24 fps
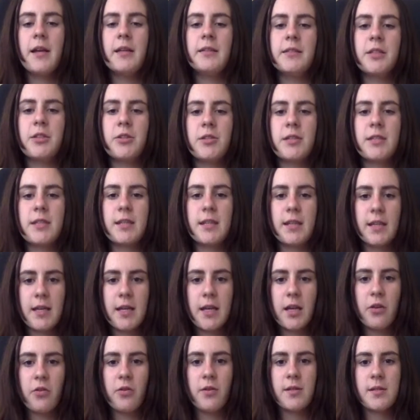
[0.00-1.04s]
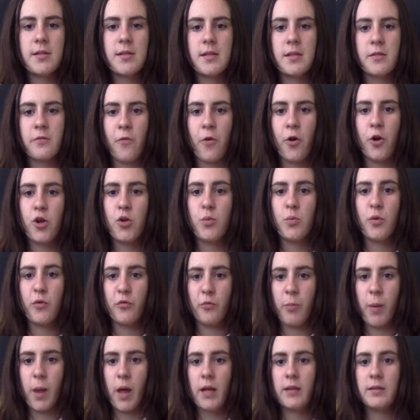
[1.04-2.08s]
There is an increase in volume of
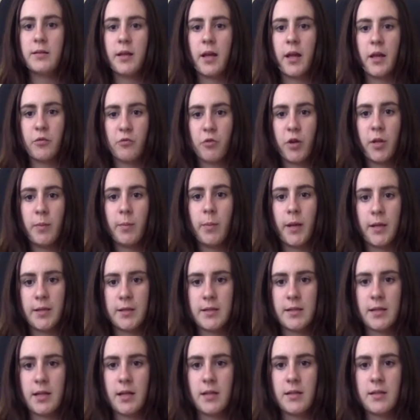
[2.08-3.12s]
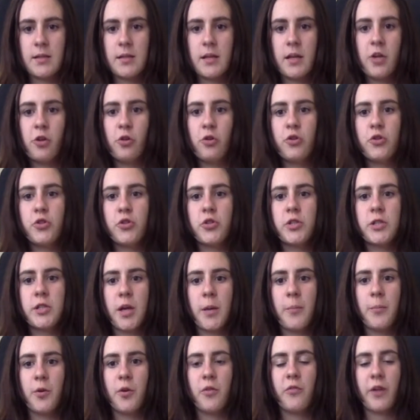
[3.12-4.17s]
blood and red blood cells and also in
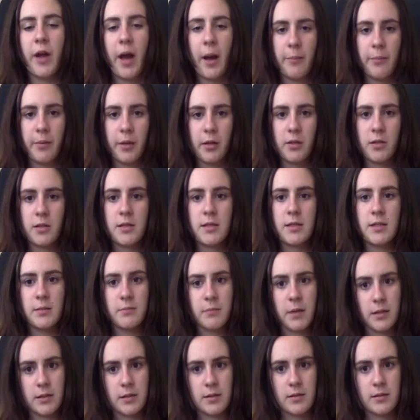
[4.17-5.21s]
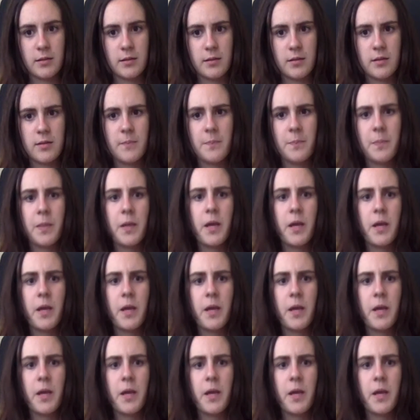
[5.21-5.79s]
number of capillaries in muscles.